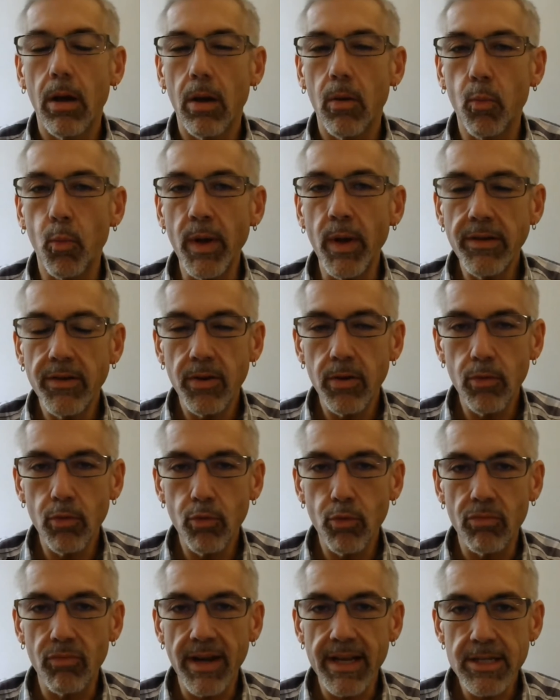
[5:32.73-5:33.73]
Went to
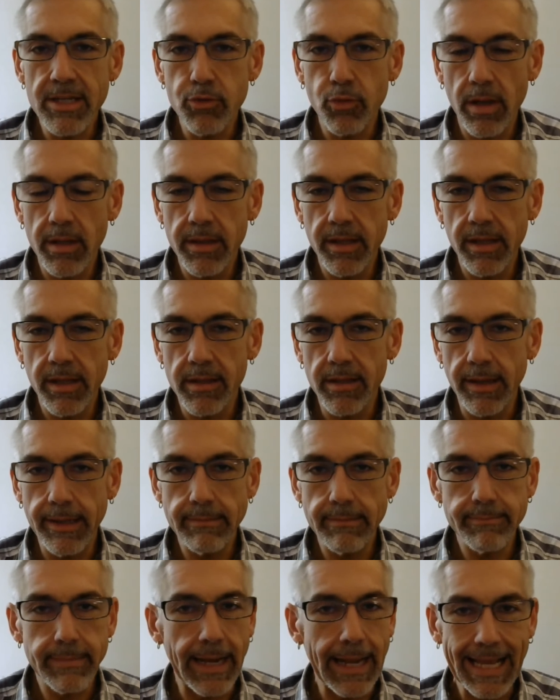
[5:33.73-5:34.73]
a restaurant the other night.
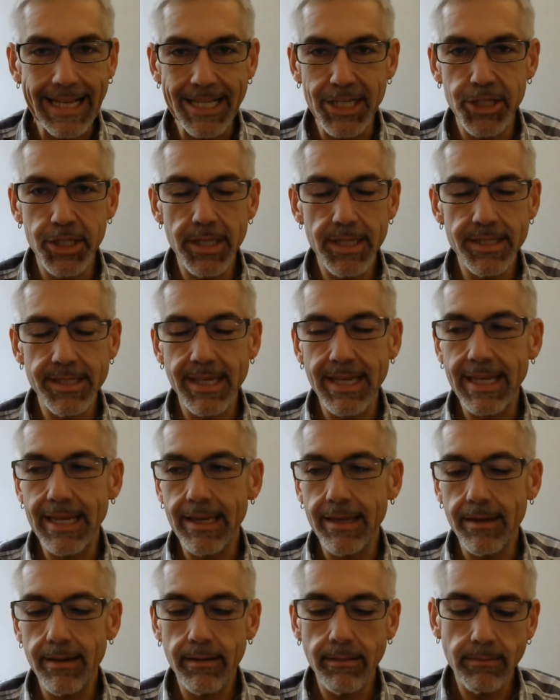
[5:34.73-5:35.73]
I had just
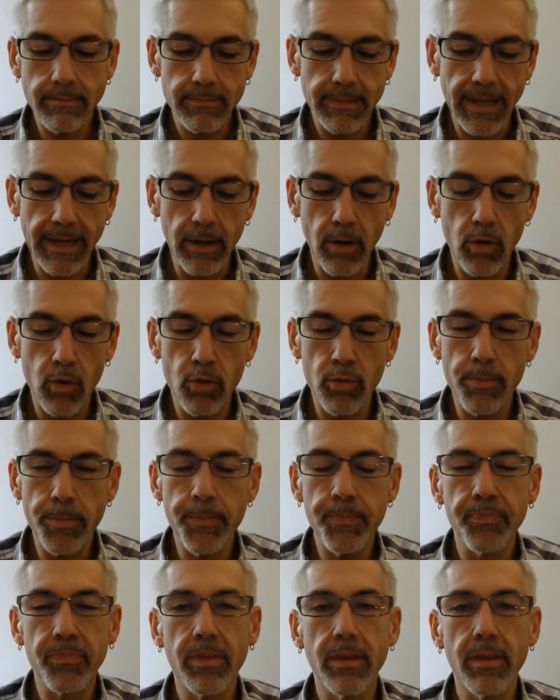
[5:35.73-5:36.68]
eaten at home,